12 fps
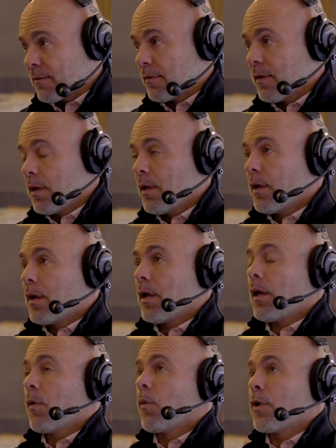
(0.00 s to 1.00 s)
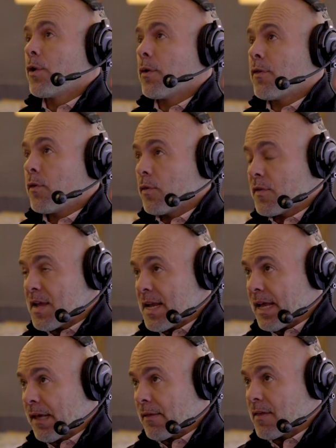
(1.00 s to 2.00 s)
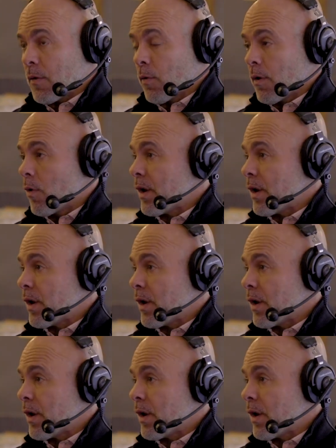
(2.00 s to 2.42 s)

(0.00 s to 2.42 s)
Okay. We're doing two seatings, and we're